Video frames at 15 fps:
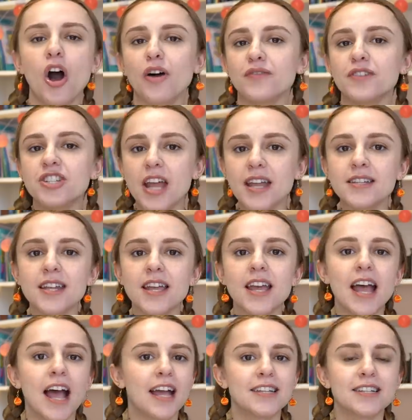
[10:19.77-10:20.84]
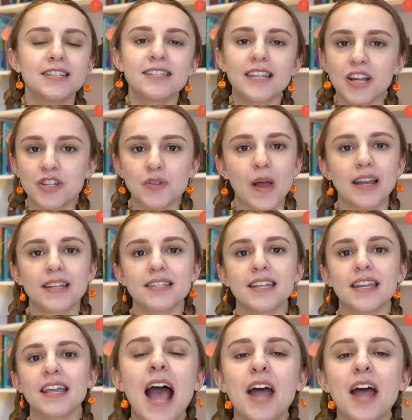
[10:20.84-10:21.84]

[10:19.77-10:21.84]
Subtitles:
of gender and sexuality,